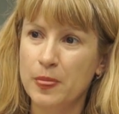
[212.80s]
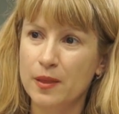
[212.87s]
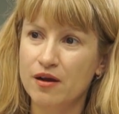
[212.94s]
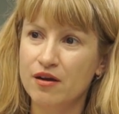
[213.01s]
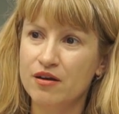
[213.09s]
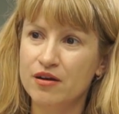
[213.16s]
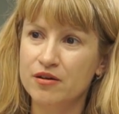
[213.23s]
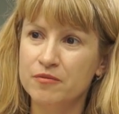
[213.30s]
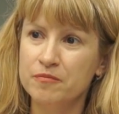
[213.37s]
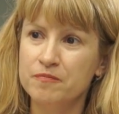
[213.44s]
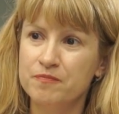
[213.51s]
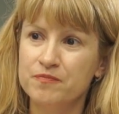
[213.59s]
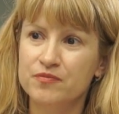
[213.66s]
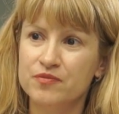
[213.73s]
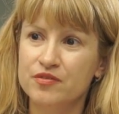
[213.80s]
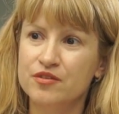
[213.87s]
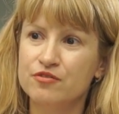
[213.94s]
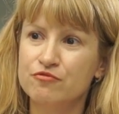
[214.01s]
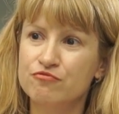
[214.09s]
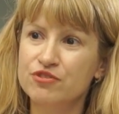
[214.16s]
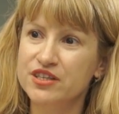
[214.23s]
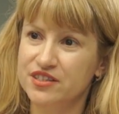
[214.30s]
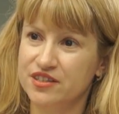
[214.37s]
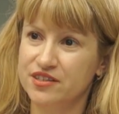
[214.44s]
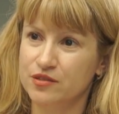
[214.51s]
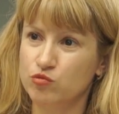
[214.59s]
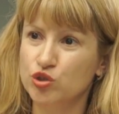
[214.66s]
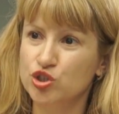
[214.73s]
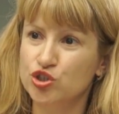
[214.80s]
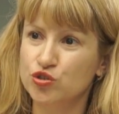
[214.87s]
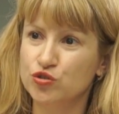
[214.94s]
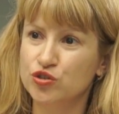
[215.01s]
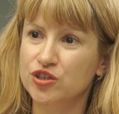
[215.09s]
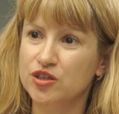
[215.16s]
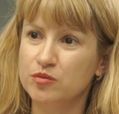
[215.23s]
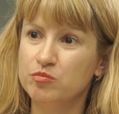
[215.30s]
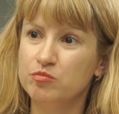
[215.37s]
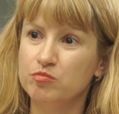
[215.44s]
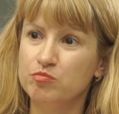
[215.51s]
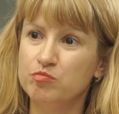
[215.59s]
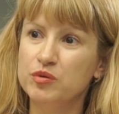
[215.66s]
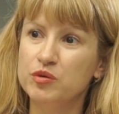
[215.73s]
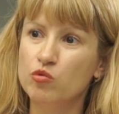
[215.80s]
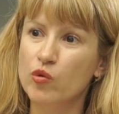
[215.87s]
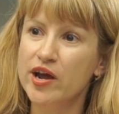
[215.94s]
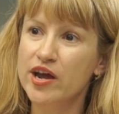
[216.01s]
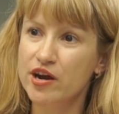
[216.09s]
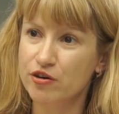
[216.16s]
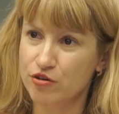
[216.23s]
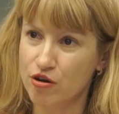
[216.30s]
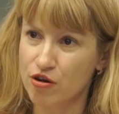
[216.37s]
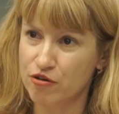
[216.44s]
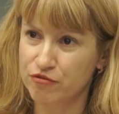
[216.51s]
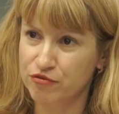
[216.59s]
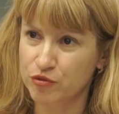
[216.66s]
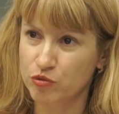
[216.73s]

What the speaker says: are the risks? What should he beware of?